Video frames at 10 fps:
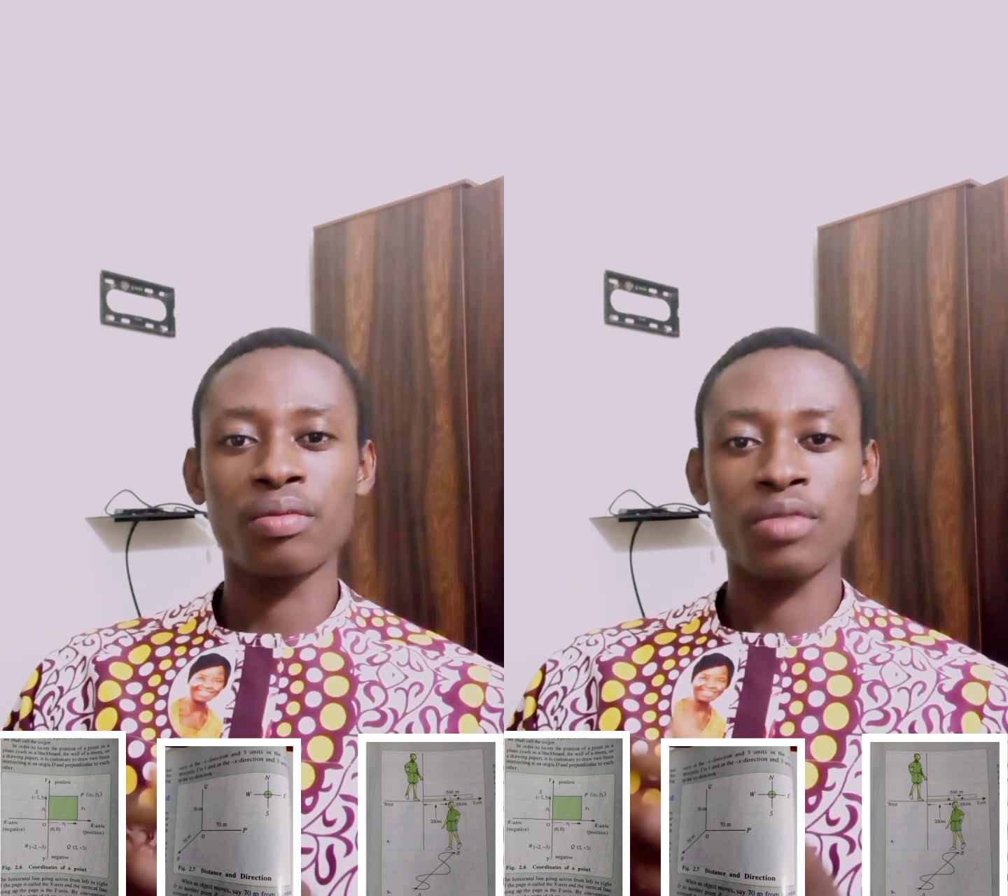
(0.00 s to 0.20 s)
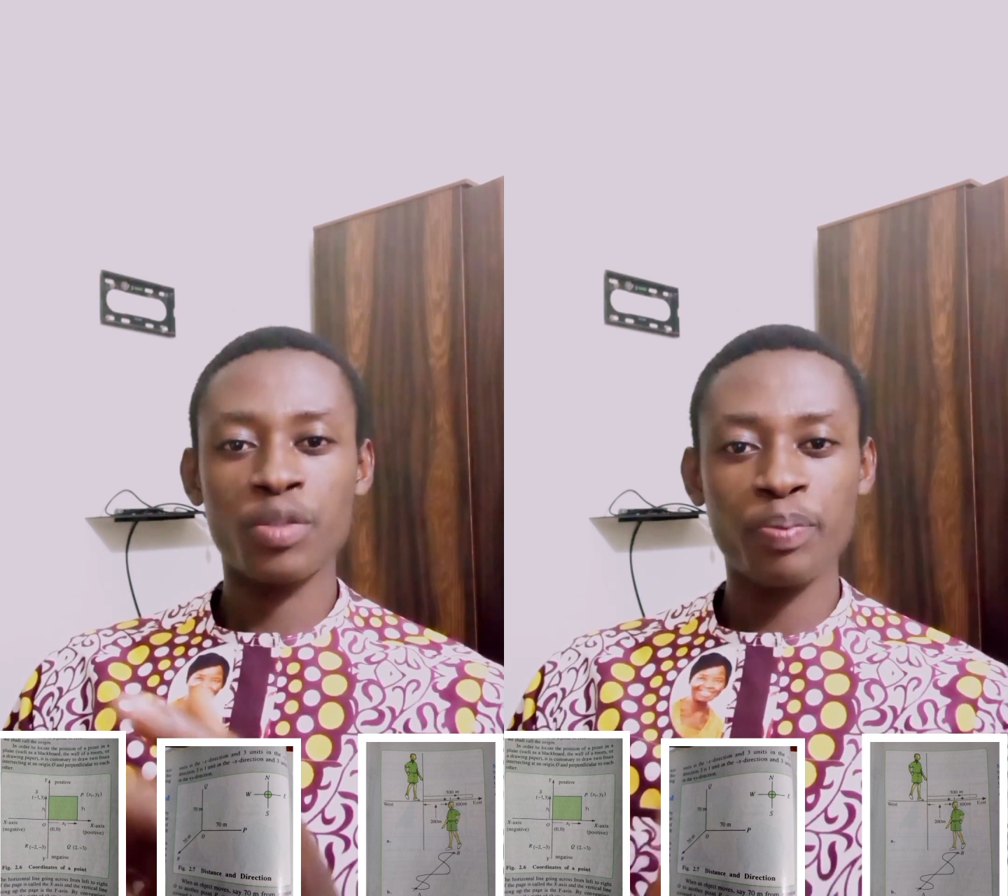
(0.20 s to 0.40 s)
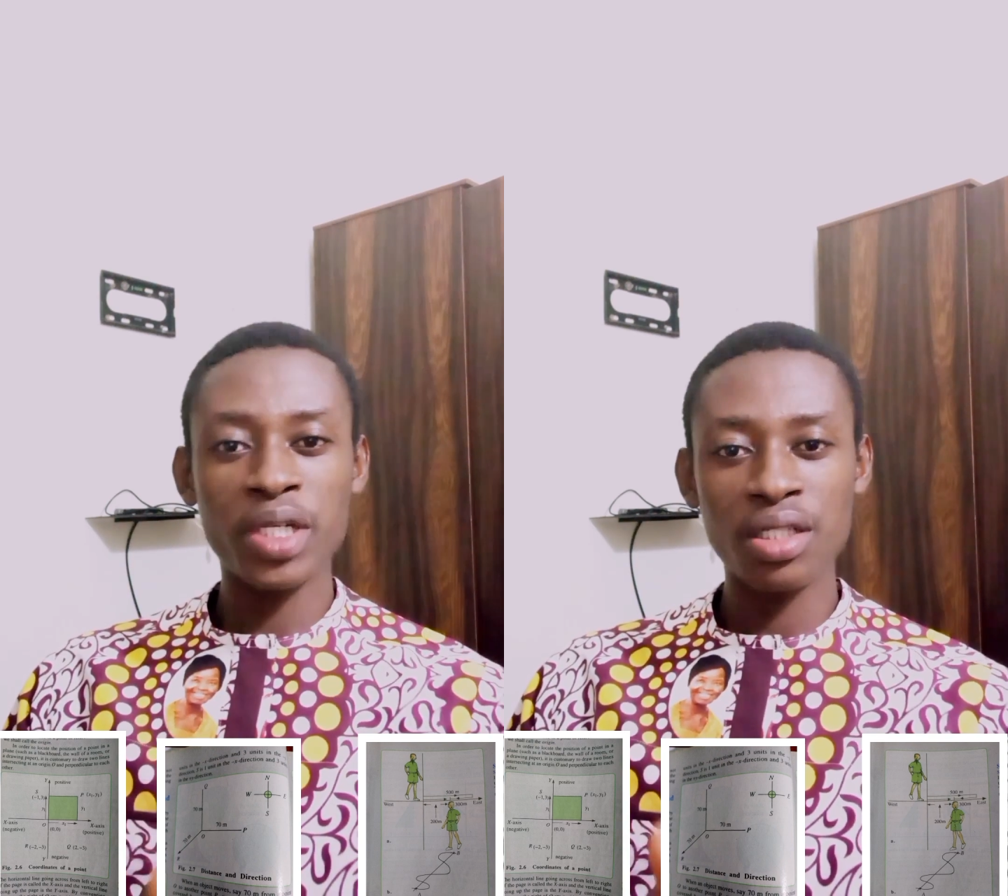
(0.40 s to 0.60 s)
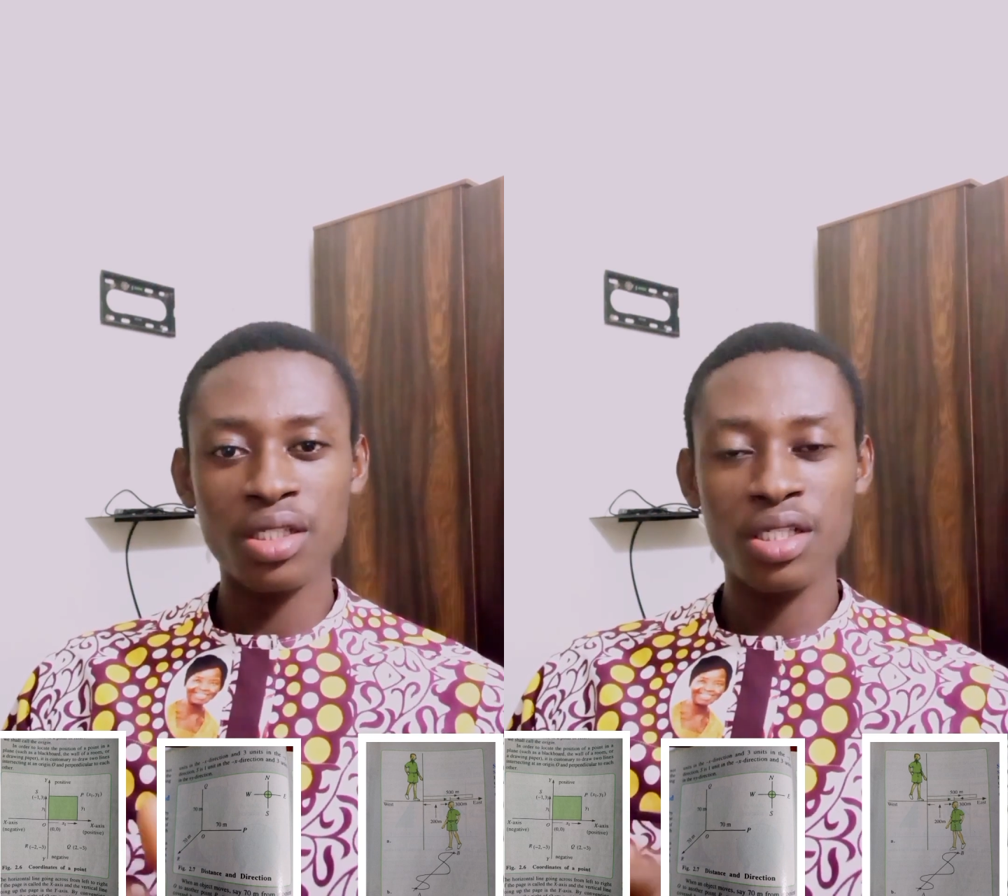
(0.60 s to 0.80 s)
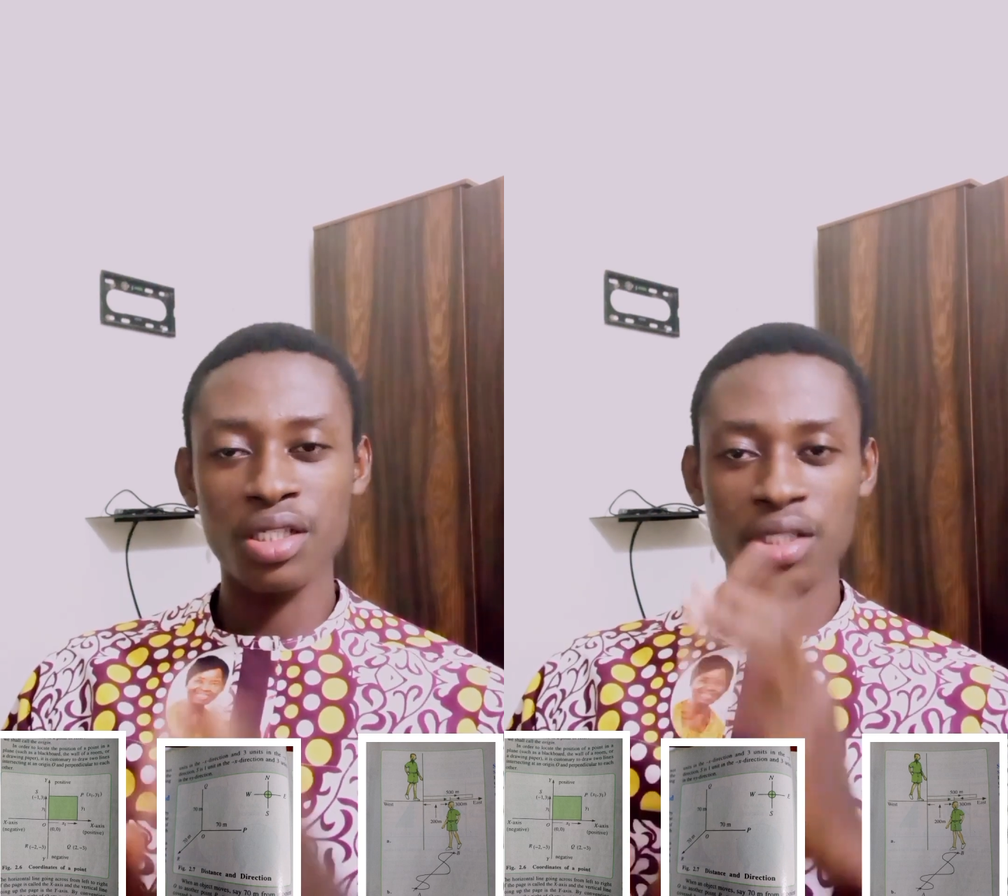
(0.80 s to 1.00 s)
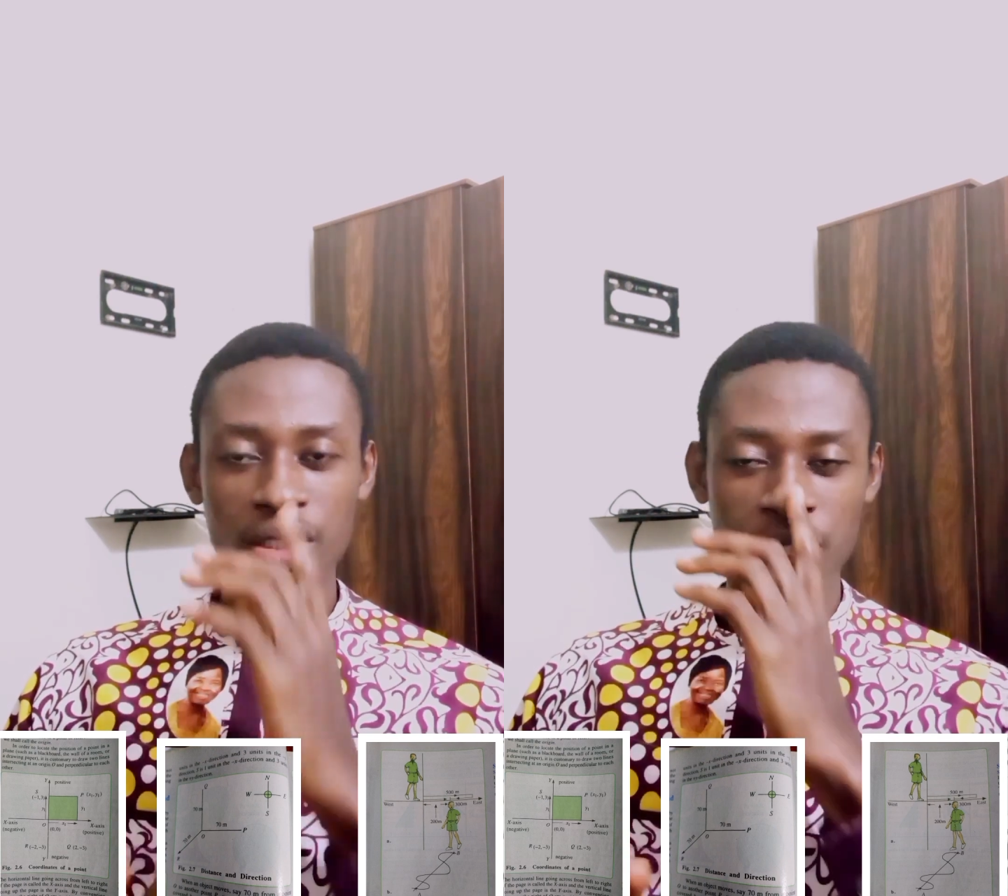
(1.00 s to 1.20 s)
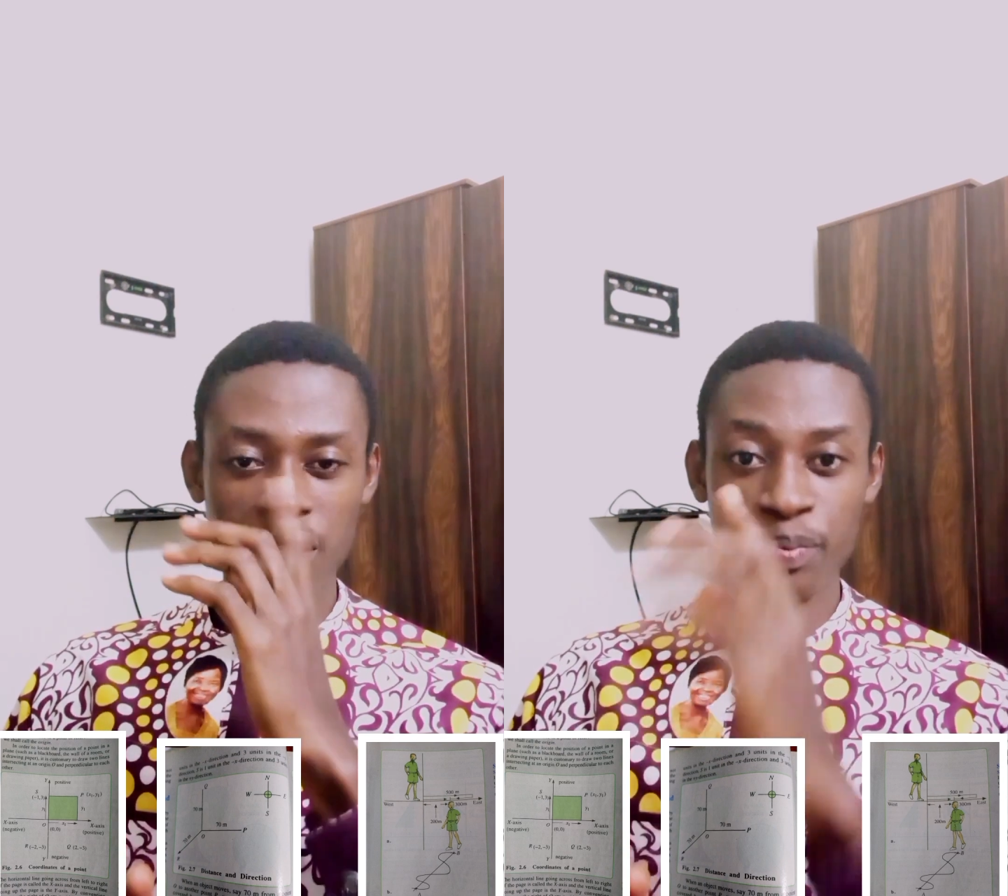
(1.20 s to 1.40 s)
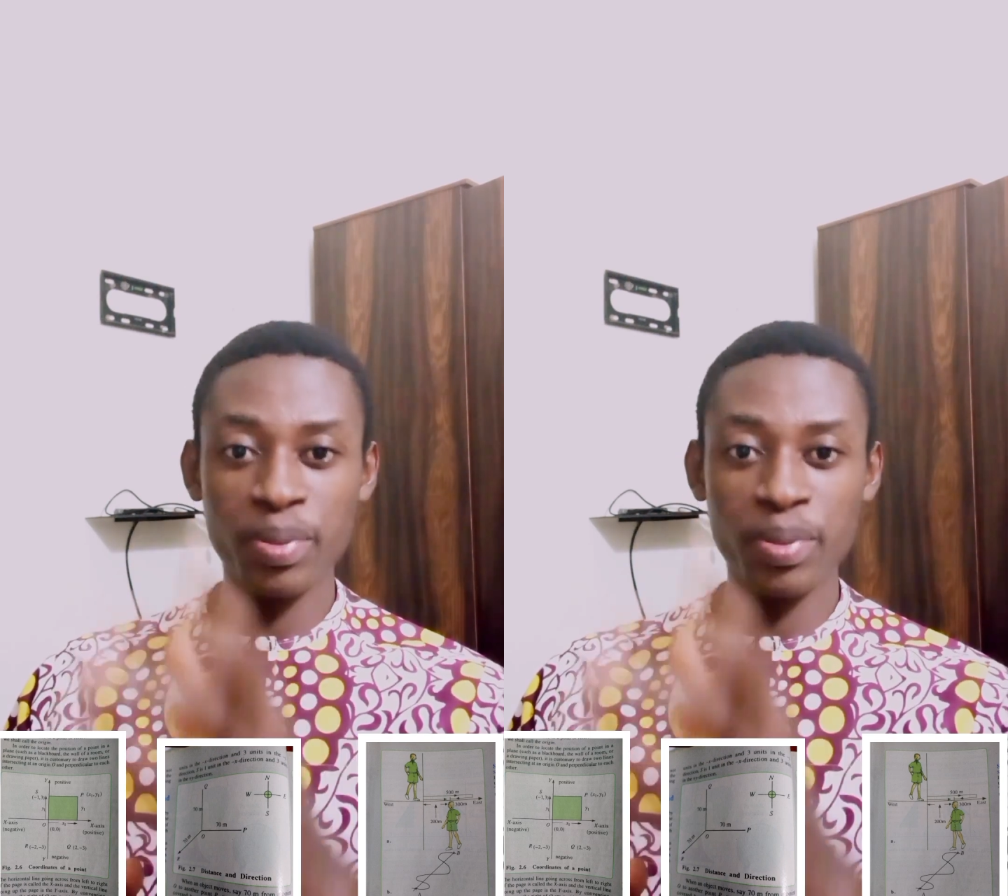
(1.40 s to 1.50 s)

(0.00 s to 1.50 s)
speed is